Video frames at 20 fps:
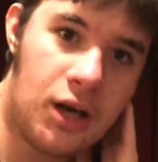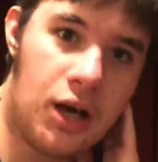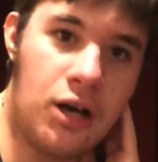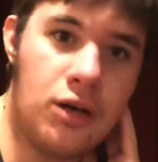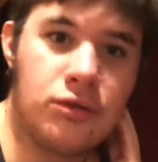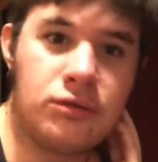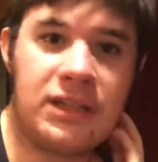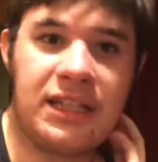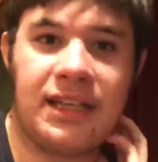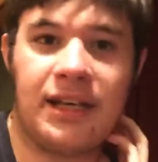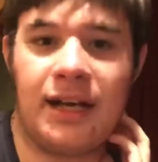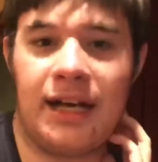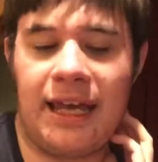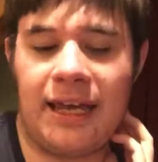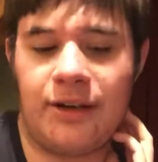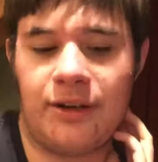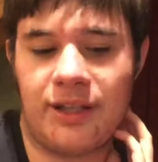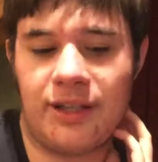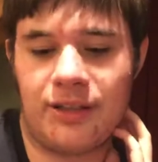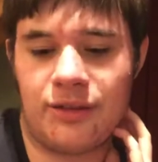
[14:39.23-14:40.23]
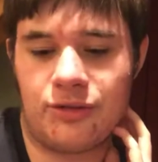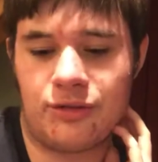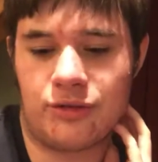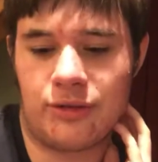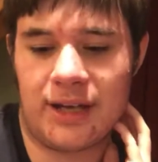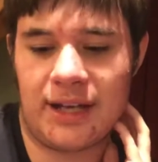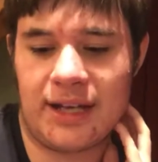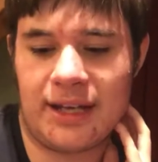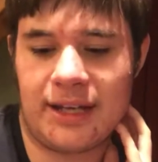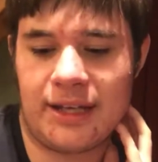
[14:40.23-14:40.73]
Oh, the uh, Alien
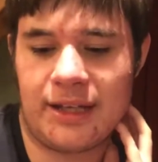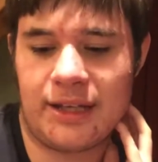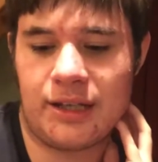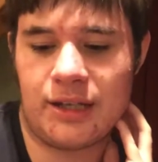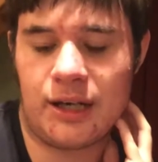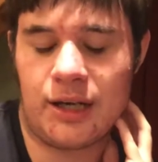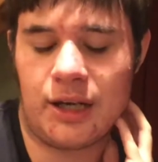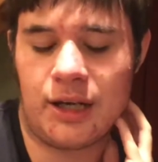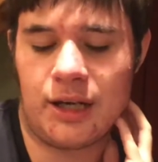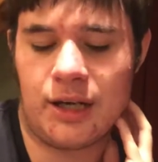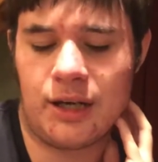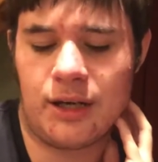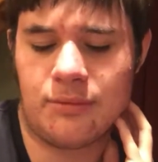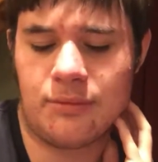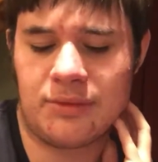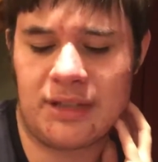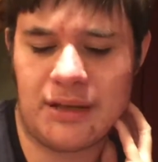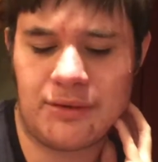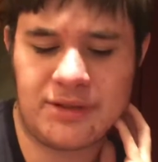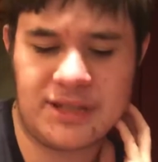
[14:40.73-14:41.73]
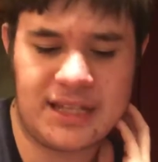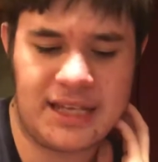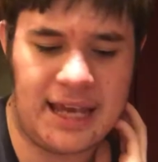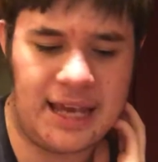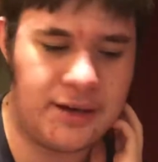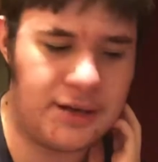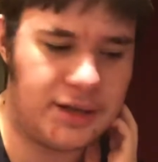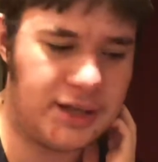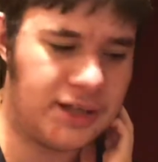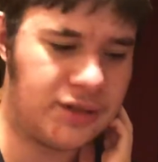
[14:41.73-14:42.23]
Gray. Um, that was the
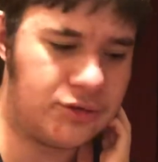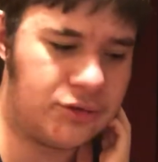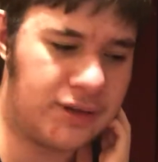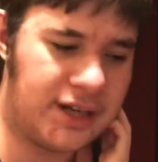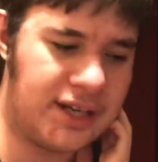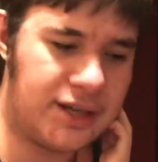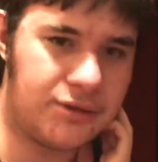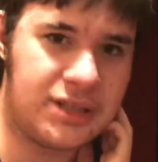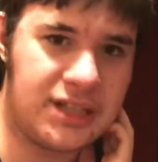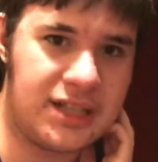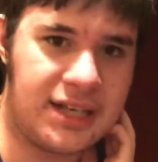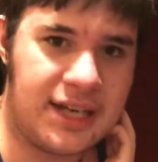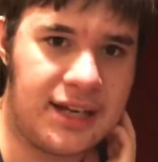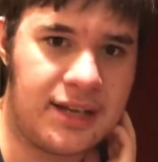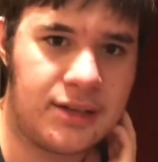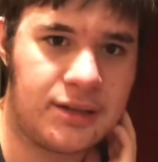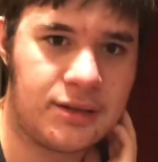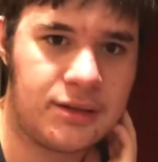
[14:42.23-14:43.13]
Alien Gray OTK.